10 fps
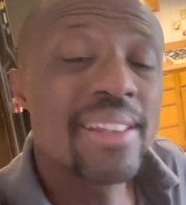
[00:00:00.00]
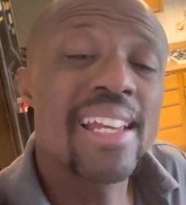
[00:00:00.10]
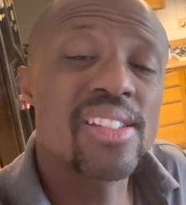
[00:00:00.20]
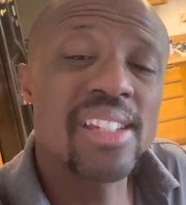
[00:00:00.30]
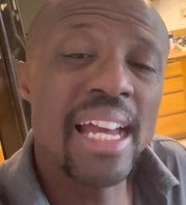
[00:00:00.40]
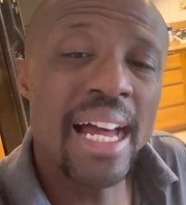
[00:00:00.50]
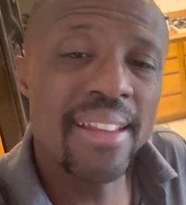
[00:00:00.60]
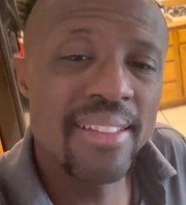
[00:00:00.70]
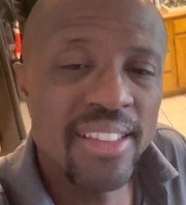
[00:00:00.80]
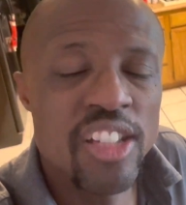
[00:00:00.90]
it takes
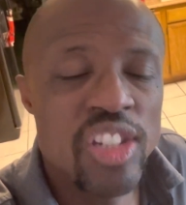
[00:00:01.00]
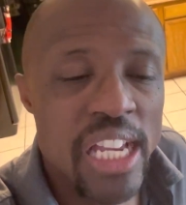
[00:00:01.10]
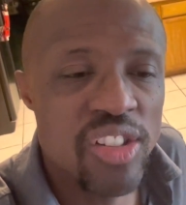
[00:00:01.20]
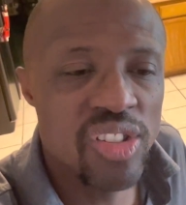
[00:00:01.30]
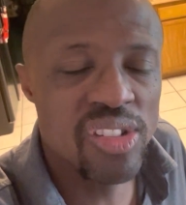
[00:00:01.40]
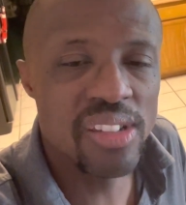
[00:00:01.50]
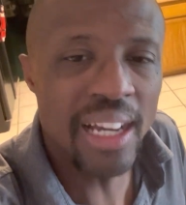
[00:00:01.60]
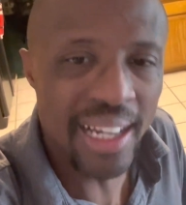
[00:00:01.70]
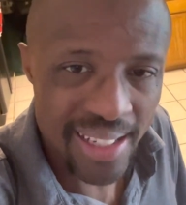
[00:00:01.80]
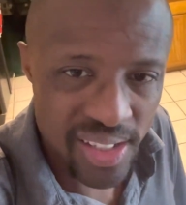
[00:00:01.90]
God to change
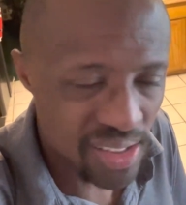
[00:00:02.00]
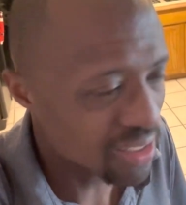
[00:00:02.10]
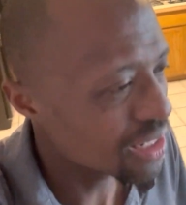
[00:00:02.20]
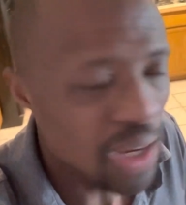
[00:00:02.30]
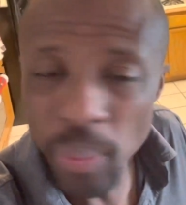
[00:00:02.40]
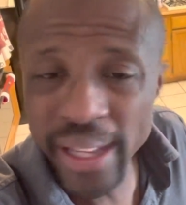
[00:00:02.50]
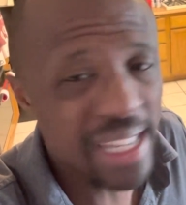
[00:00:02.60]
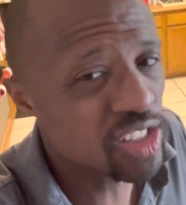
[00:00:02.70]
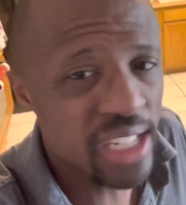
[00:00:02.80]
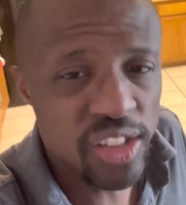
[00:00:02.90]
us. We
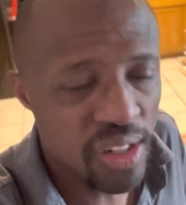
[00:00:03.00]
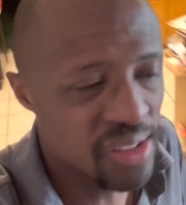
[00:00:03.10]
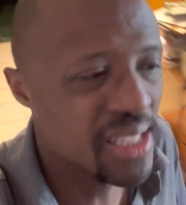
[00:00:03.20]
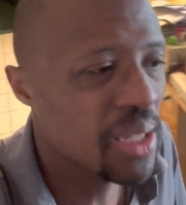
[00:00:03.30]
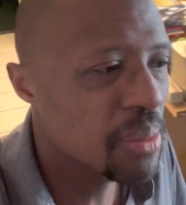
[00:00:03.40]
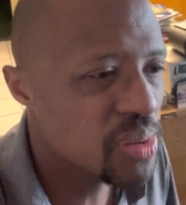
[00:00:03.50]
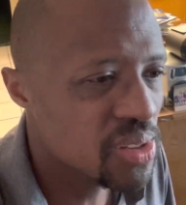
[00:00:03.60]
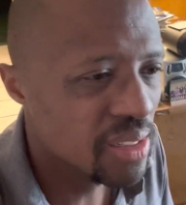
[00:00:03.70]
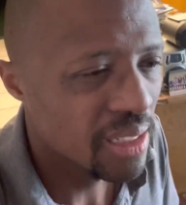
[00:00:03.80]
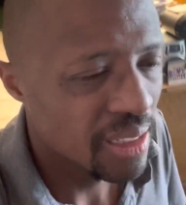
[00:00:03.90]
can't change ourselves.
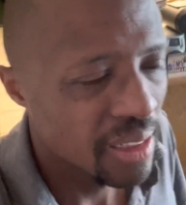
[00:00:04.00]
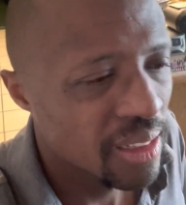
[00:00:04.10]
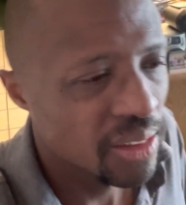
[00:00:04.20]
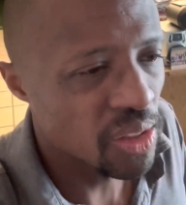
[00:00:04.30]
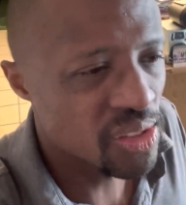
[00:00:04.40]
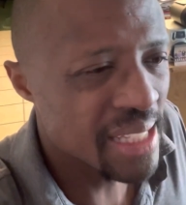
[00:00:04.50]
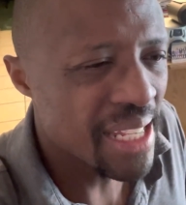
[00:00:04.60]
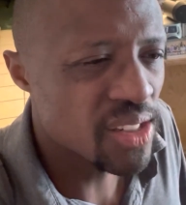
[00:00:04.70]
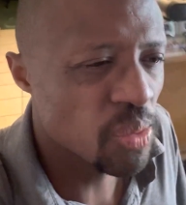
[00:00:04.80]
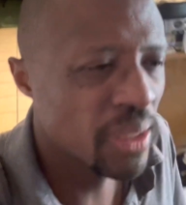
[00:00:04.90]
Those
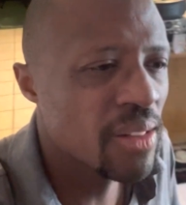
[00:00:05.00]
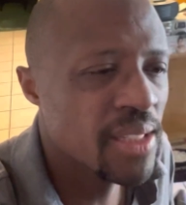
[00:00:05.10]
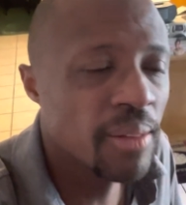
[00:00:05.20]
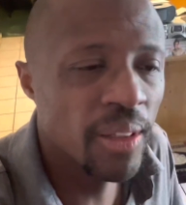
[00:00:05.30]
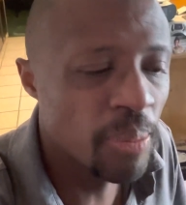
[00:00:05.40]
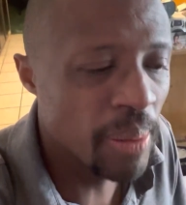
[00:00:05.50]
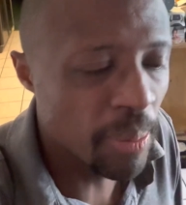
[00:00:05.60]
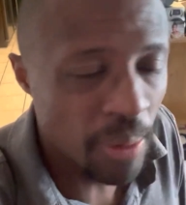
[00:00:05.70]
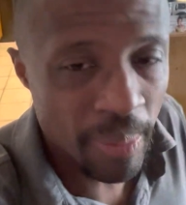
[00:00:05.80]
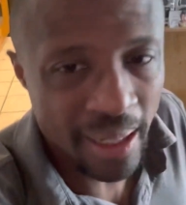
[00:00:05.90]
things we don't tell other
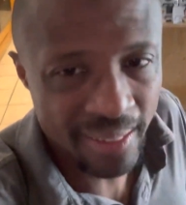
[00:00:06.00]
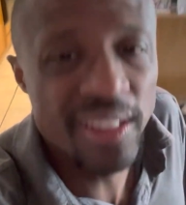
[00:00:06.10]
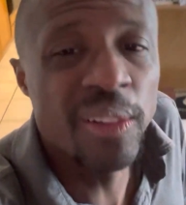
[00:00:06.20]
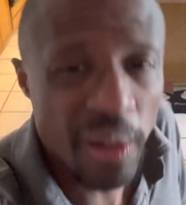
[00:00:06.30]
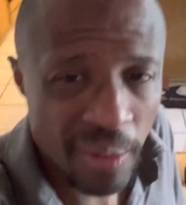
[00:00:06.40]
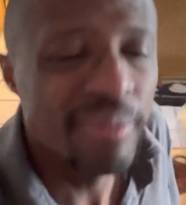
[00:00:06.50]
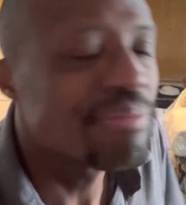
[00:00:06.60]
people about, you know?